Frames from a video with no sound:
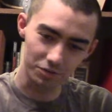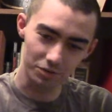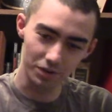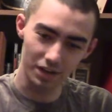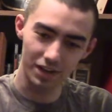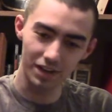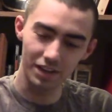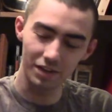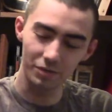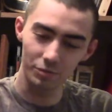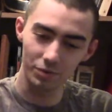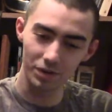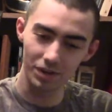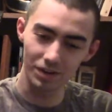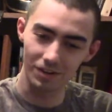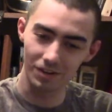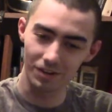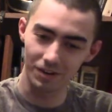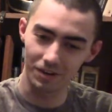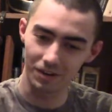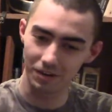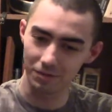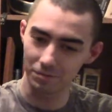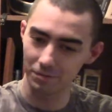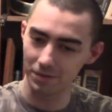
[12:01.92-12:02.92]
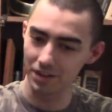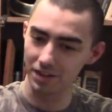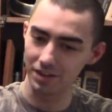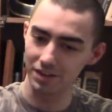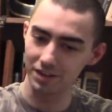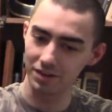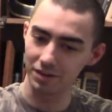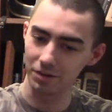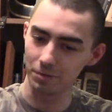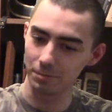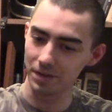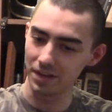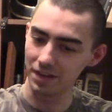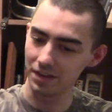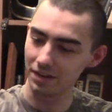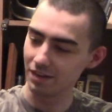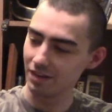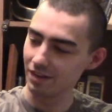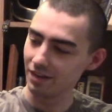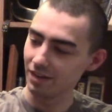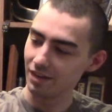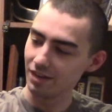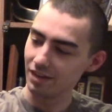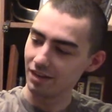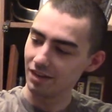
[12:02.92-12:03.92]
and it will hurt me a little bit.
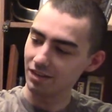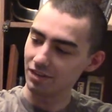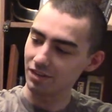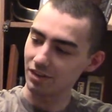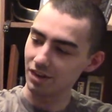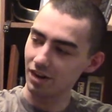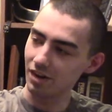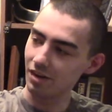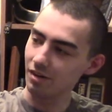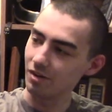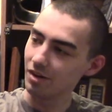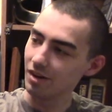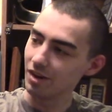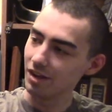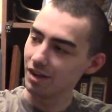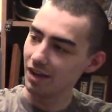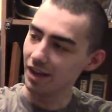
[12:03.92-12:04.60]
So,